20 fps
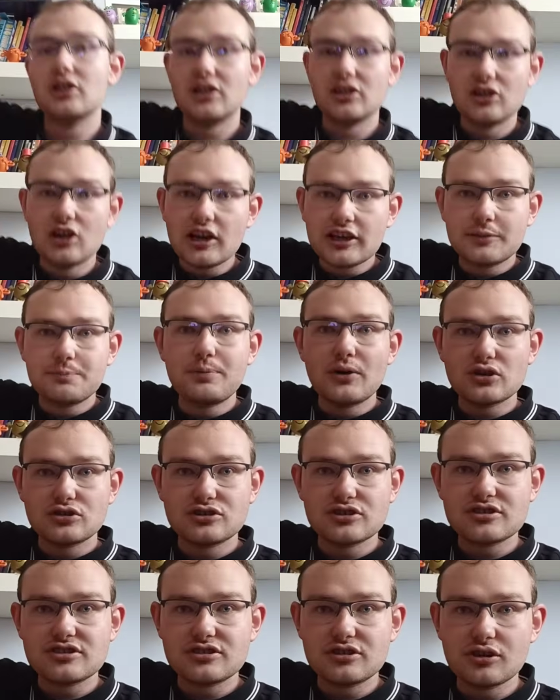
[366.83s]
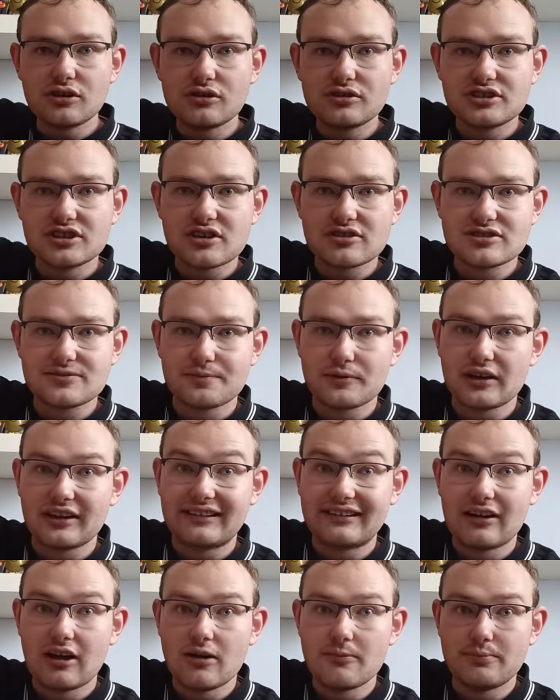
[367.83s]
Like Boscher Studios, for
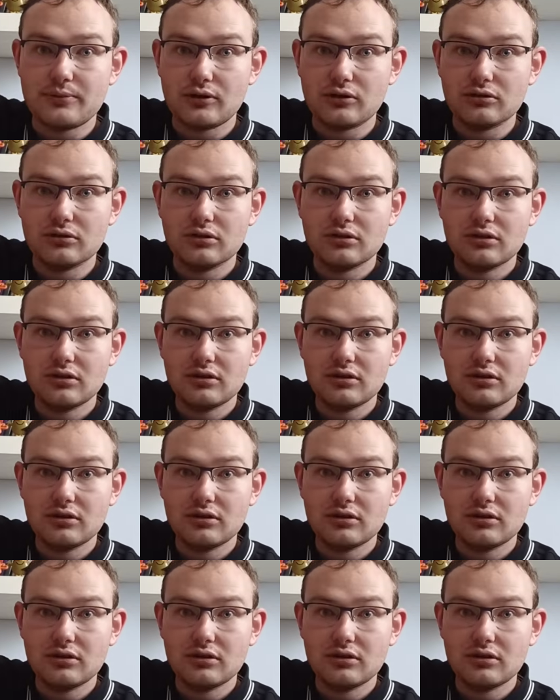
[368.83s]
example.